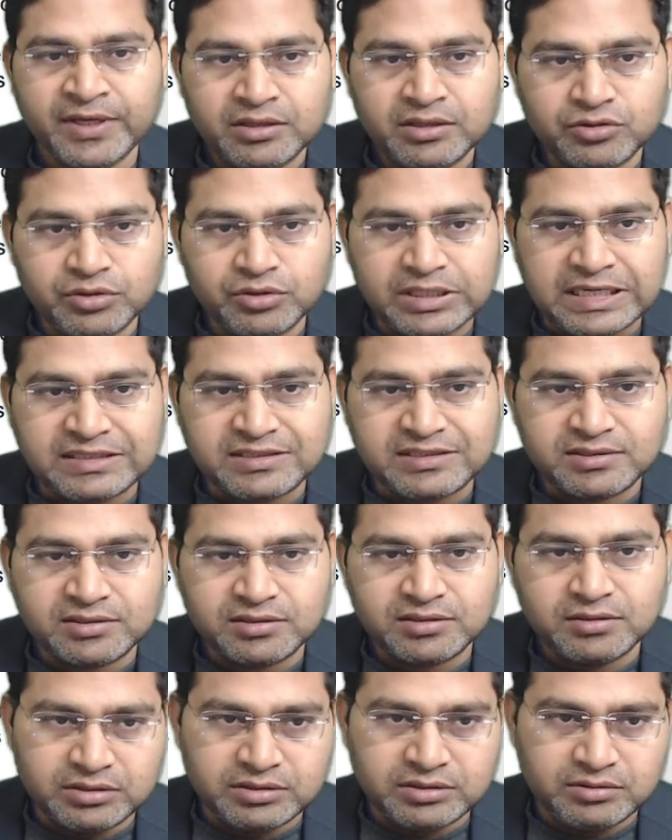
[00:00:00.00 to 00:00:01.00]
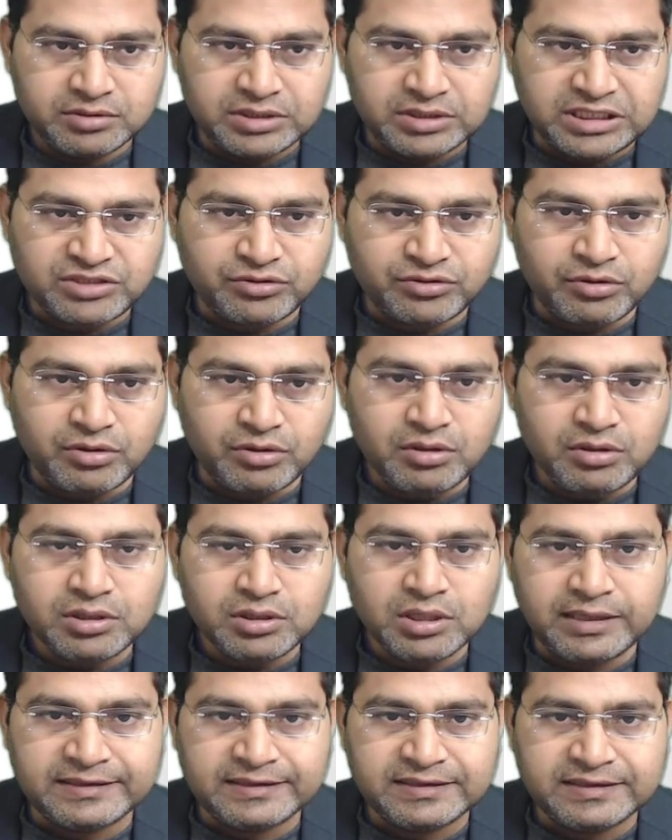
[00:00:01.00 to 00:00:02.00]
So that's
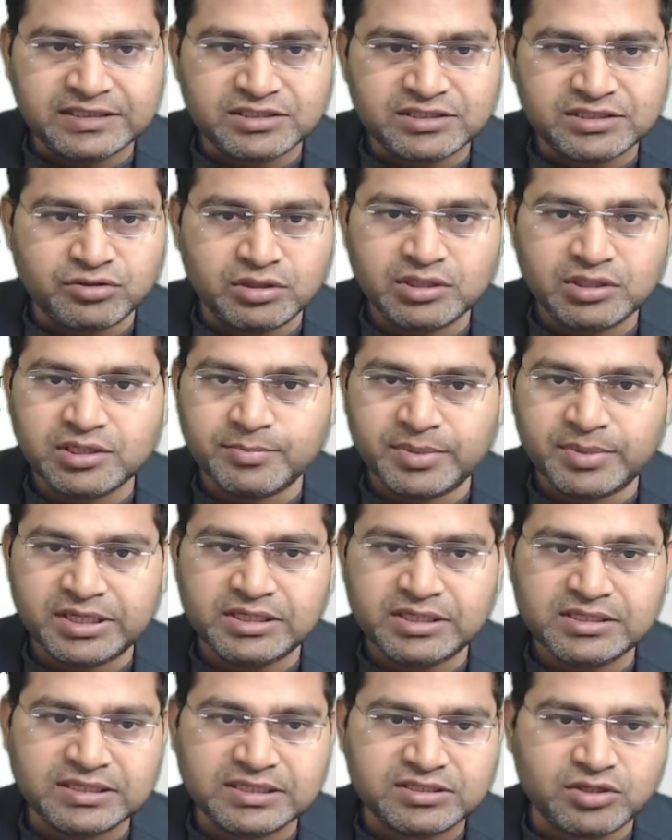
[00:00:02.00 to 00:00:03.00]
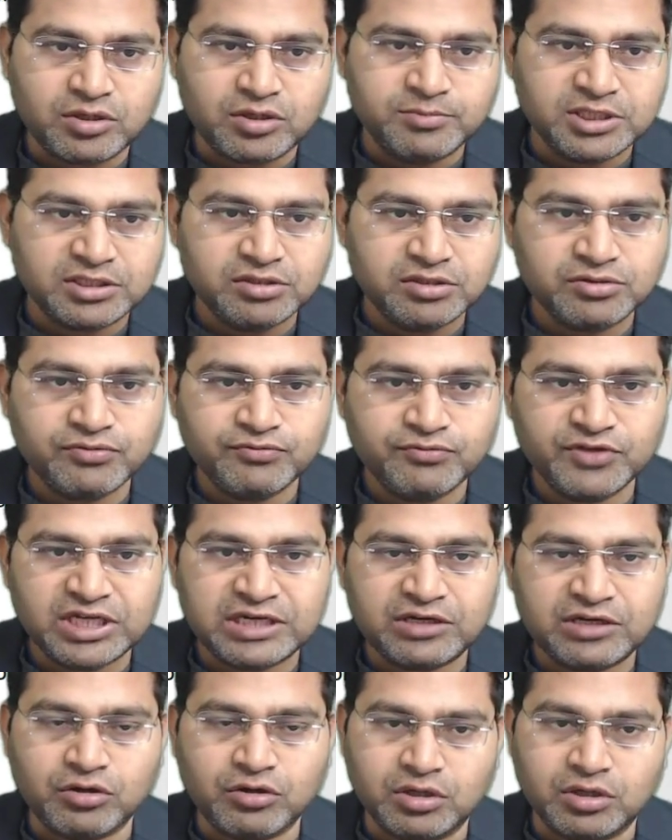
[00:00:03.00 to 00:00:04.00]
wrong, and that's not a typical test objective, so we
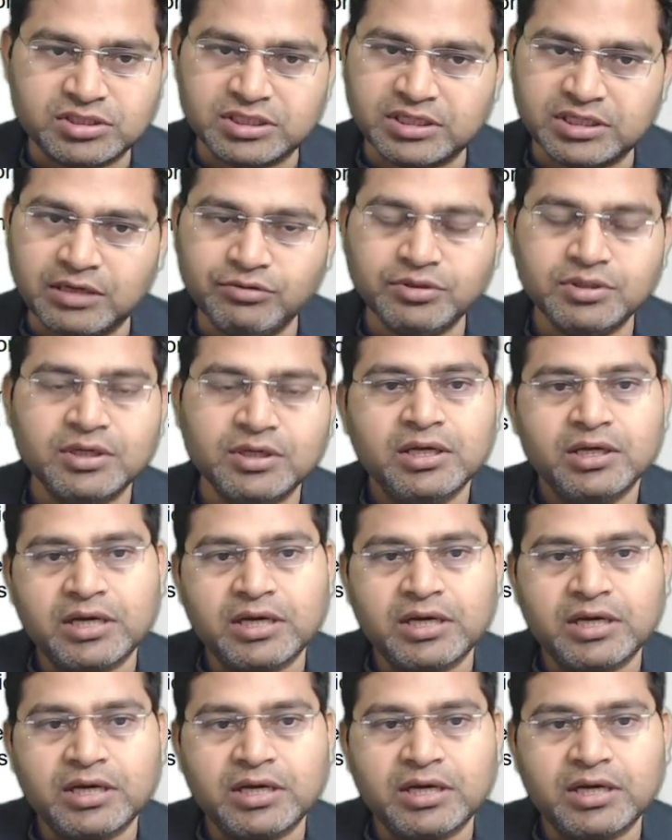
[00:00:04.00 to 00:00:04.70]
can cross it out.